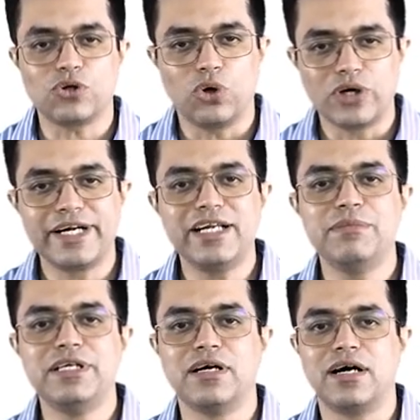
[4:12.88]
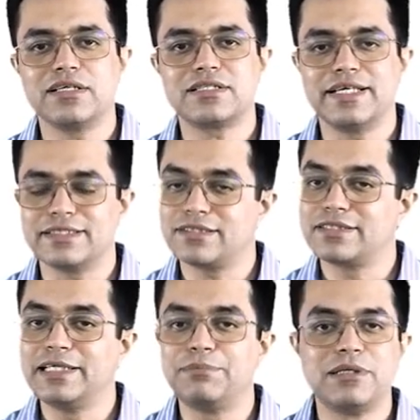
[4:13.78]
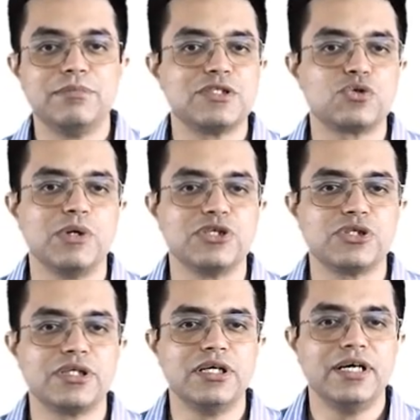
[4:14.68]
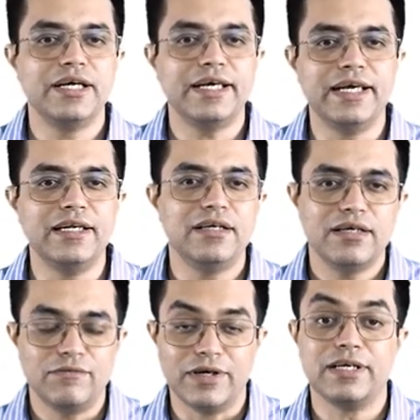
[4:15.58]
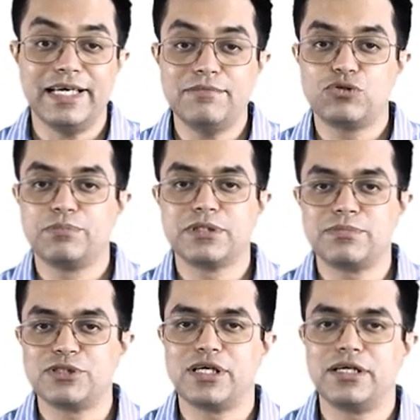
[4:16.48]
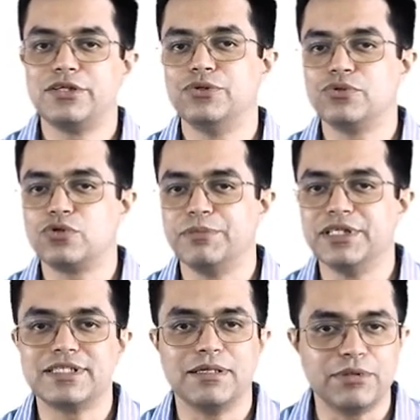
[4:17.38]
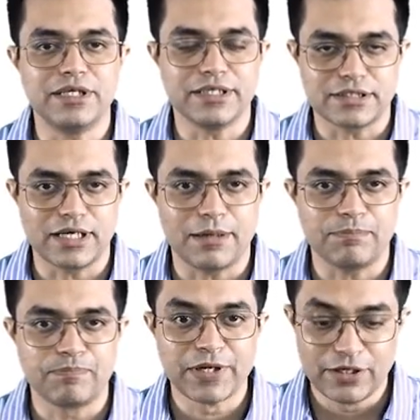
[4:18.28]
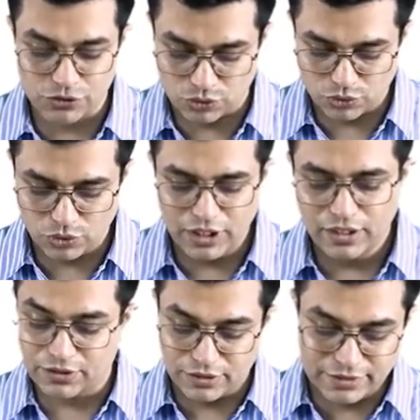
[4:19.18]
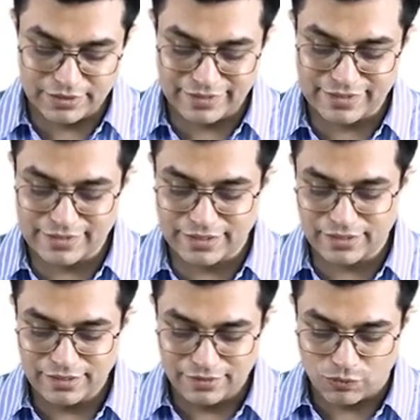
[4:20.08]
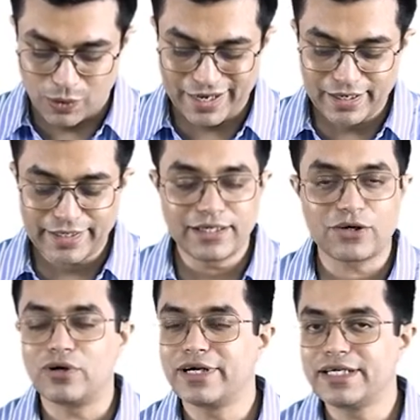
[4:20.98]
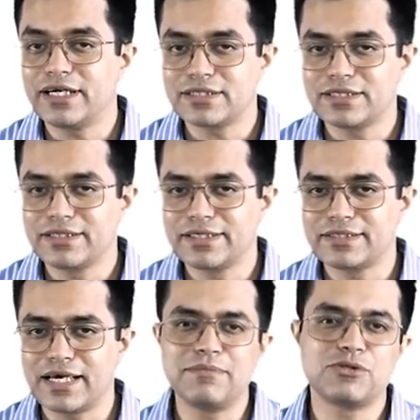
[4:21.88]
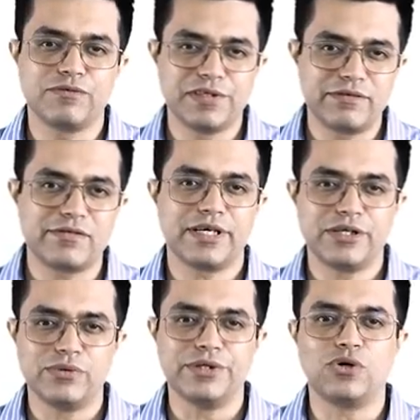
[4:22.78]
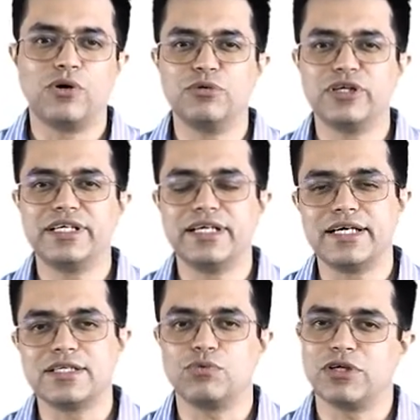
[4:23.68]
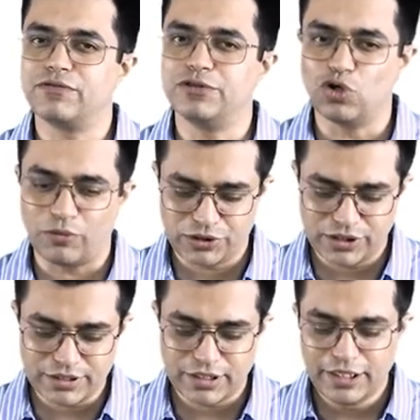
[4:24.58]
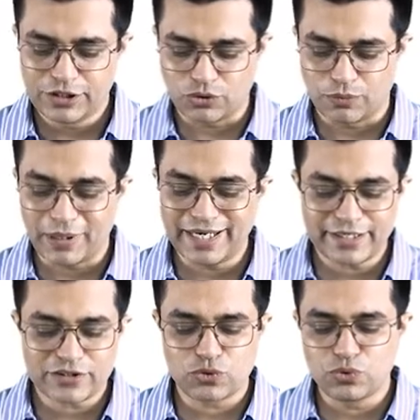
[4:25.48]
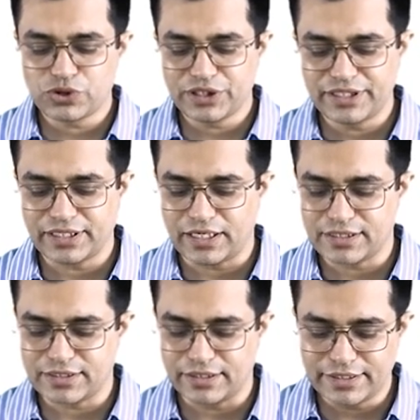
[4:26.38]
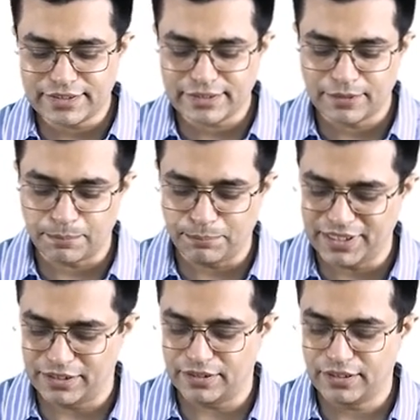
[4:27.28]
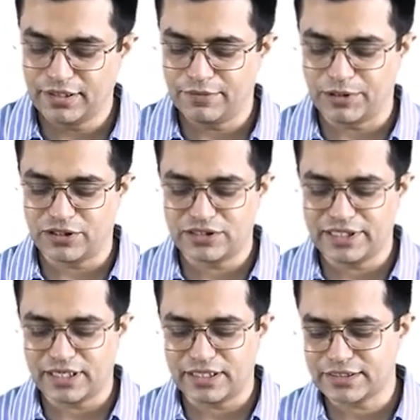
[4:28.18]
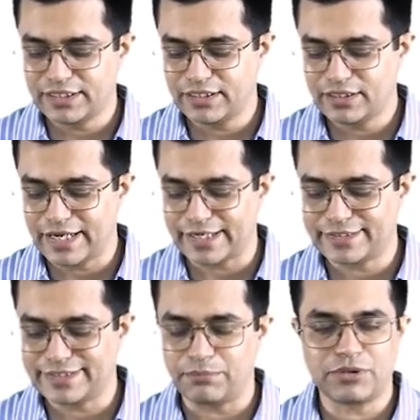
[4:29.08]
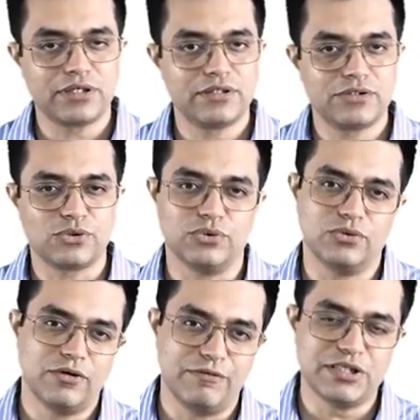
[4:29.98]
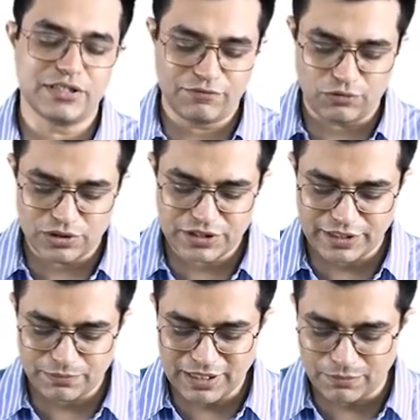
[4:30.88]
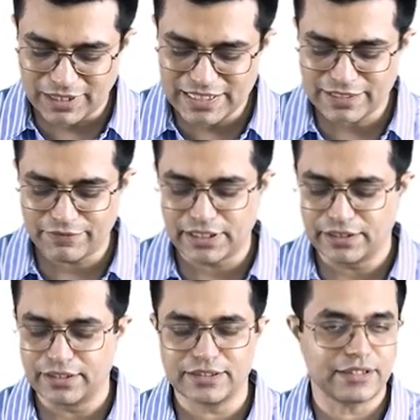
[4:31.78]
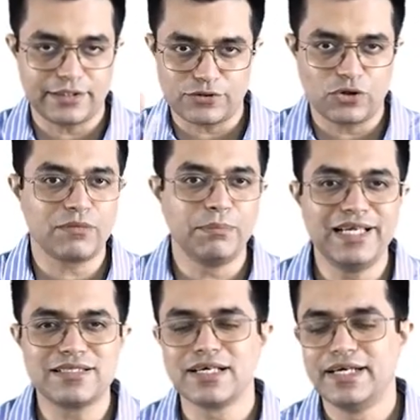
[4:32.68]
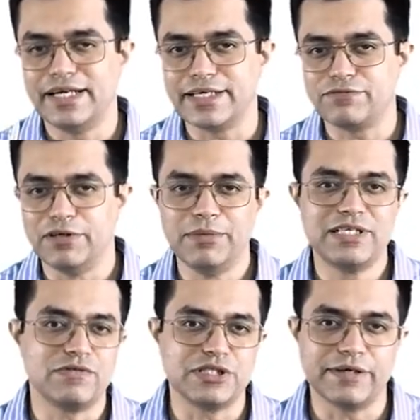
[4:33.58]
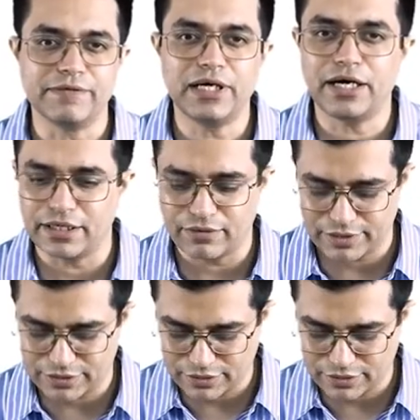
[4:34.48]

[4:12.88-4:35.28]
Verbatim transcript: has already been asked as a statement based question in when AIM super speciality used to be a separate exam. So because this is a one liner already asked in the exam, so we have tried to incorporate it as one of the options. So by exclusion the answer is B, because they are asking except. So, which is the false statement? Males have a higher risk. It is not males, it is females which have a higher